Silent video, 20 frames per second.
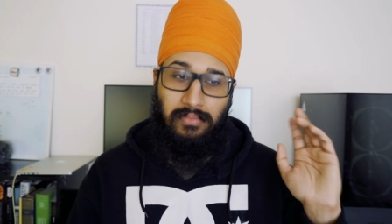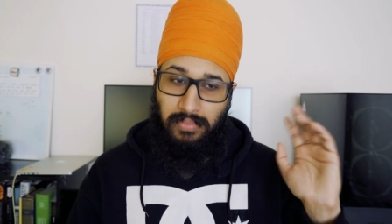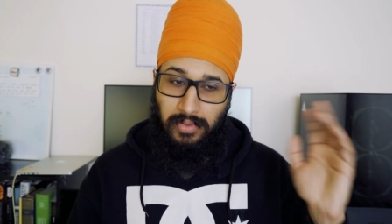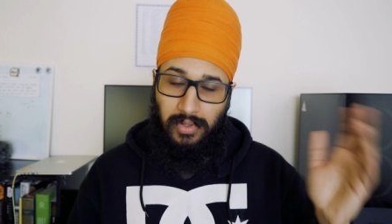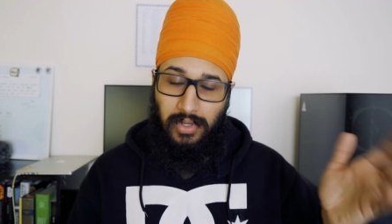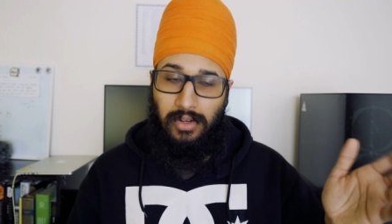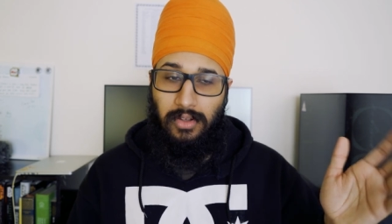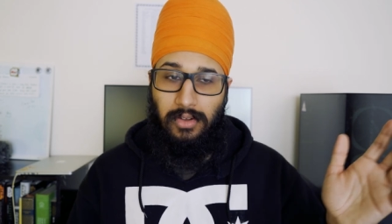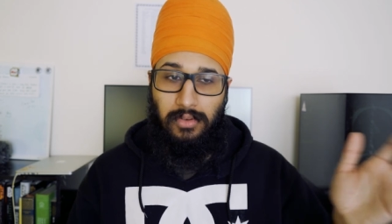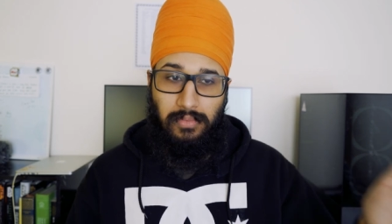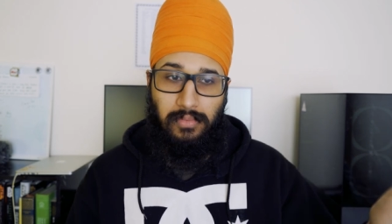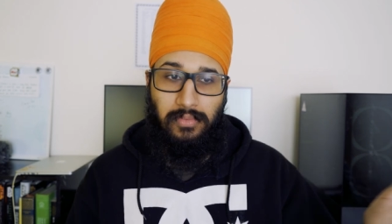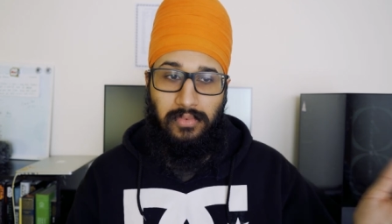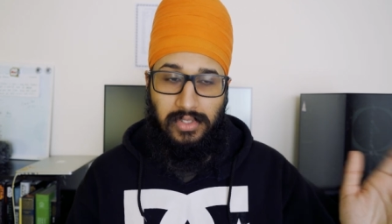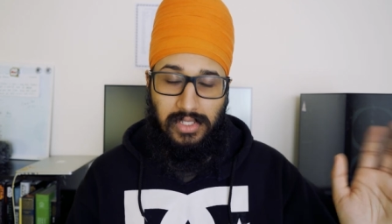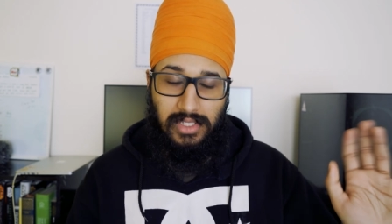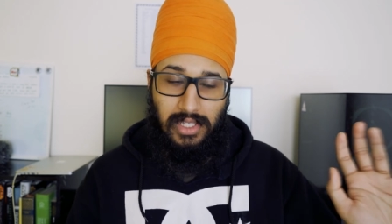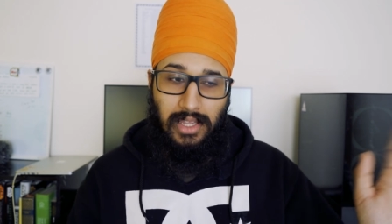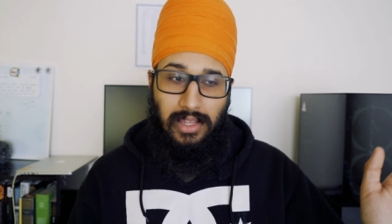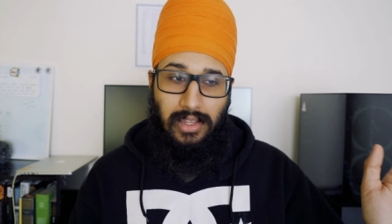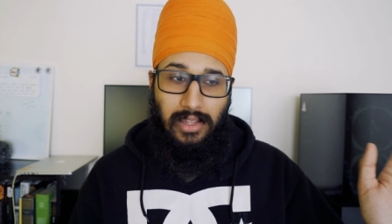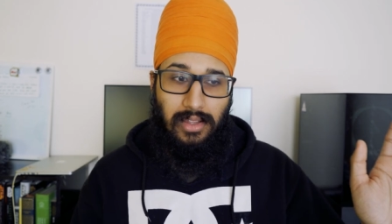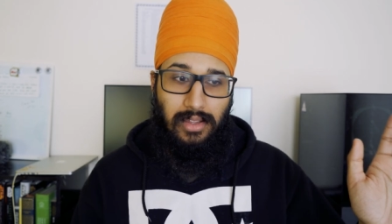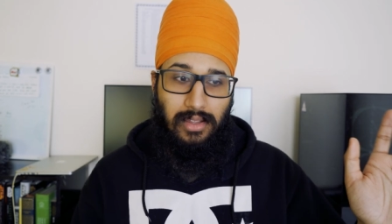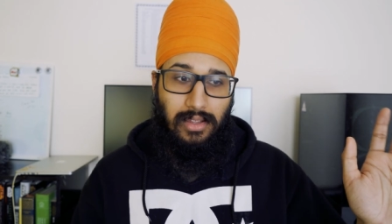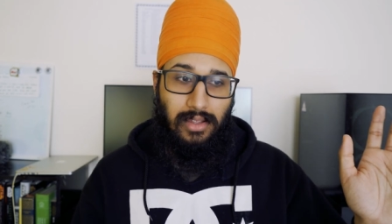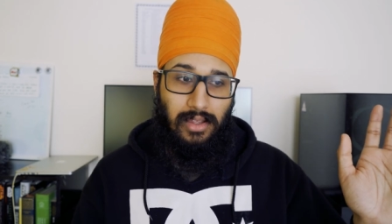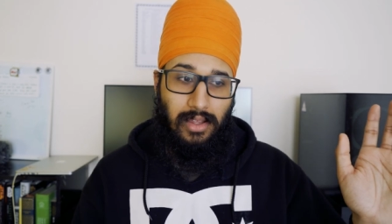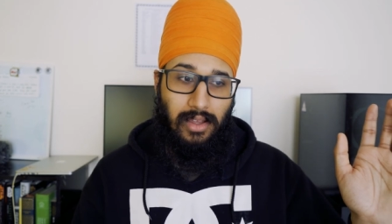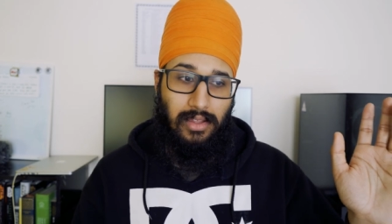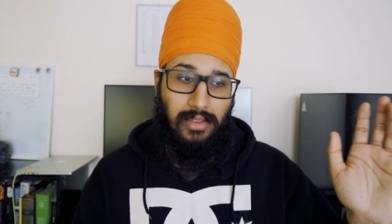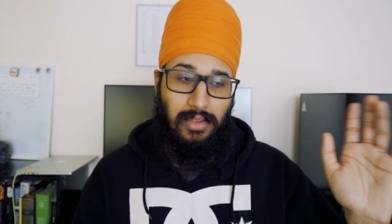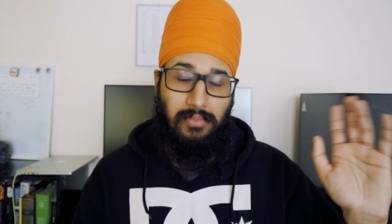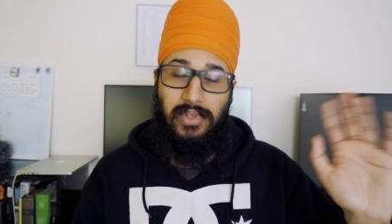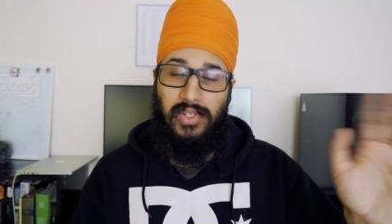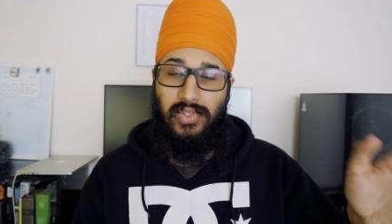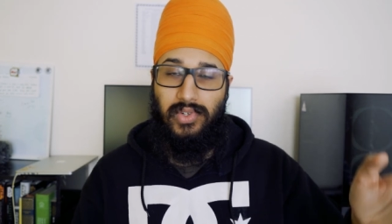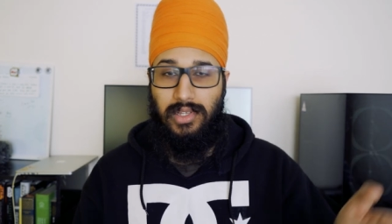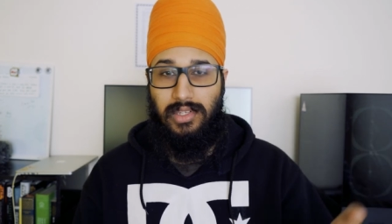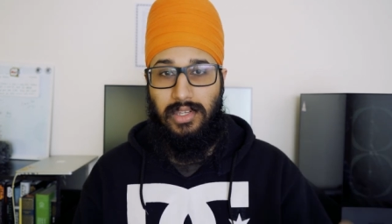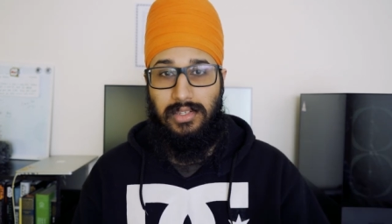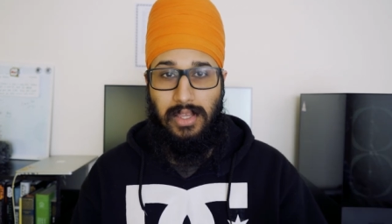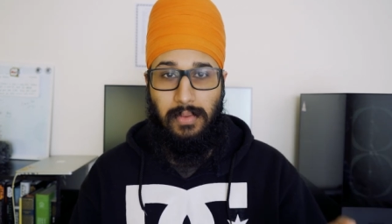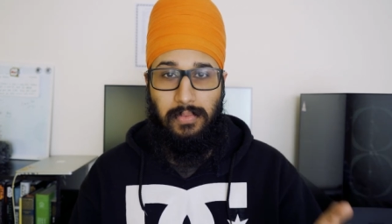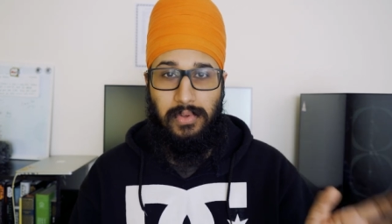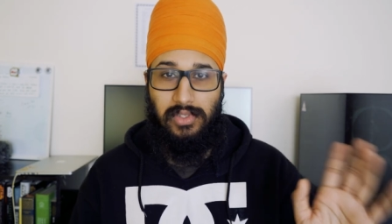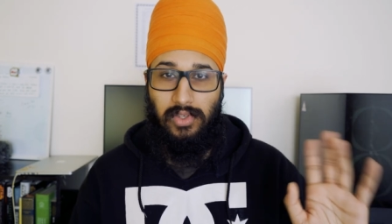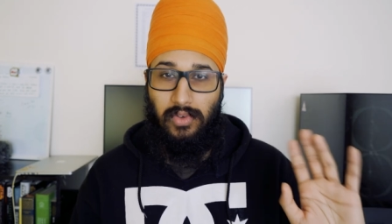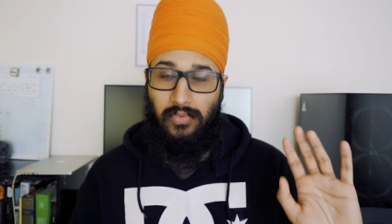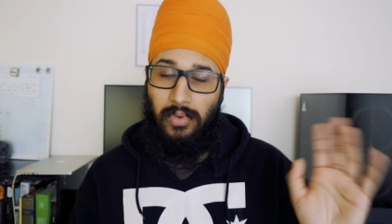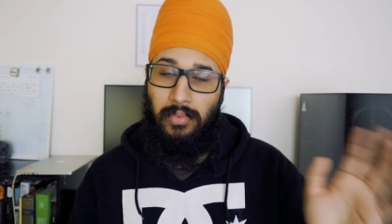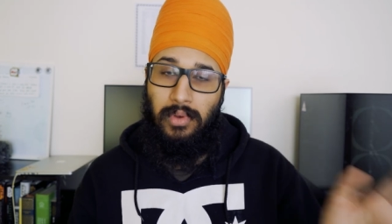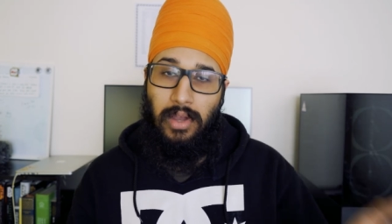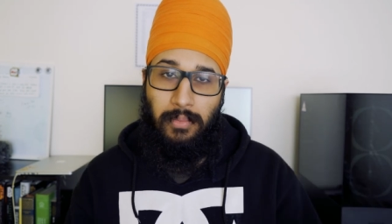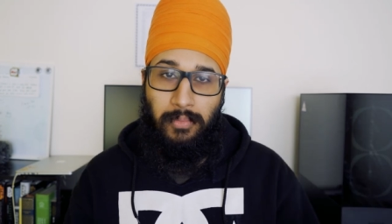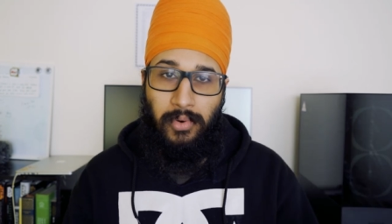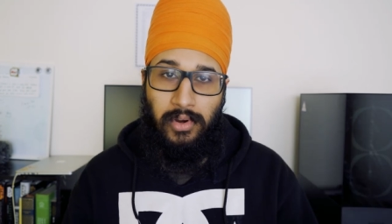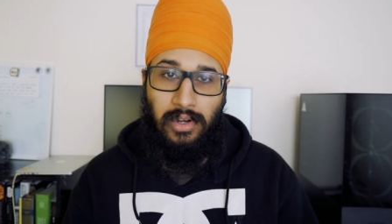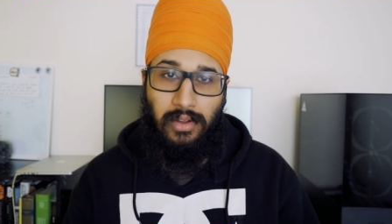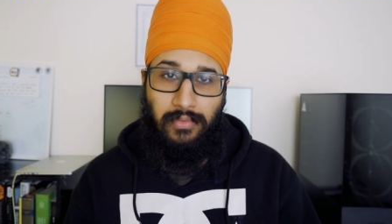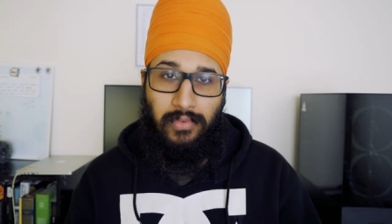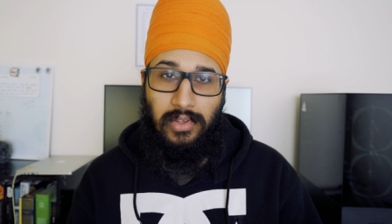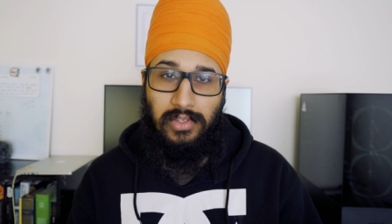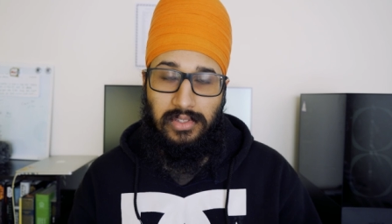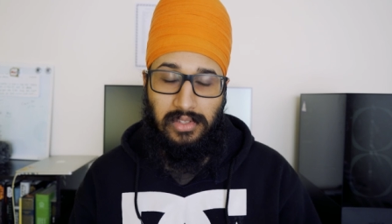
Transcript: you know, see the mistress's episode from her point of view,